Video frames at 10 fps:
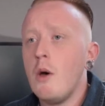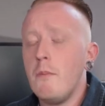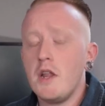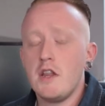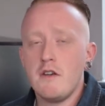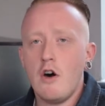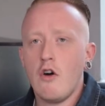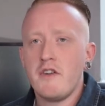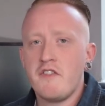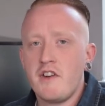but the
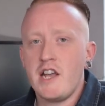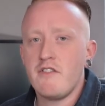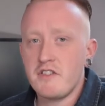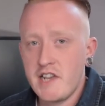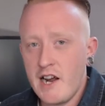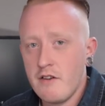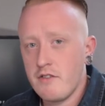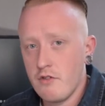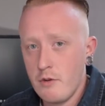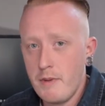orange flavour has carried
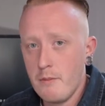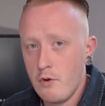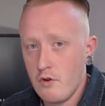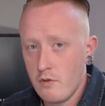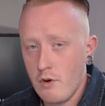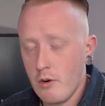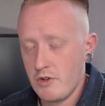through a bit more as well,